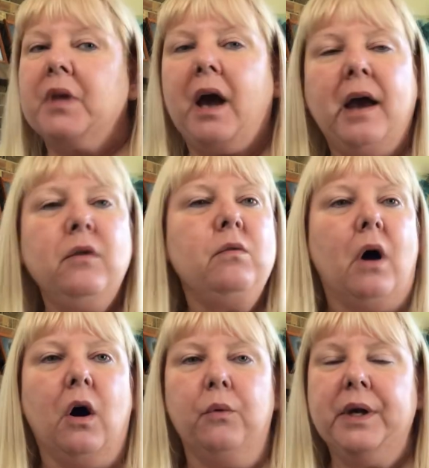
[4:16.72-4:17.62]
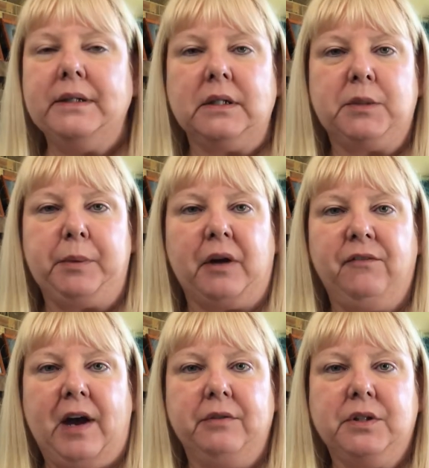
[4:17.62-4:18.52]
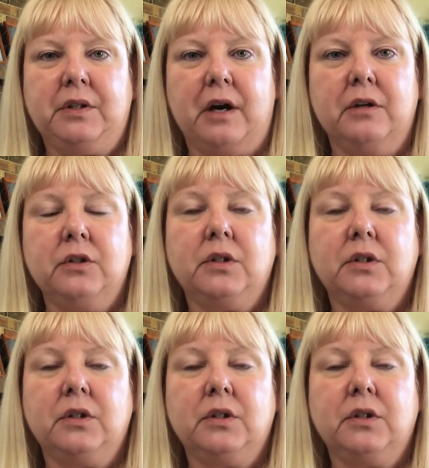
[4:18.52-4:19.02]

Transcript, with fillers: I don't always expect five stars.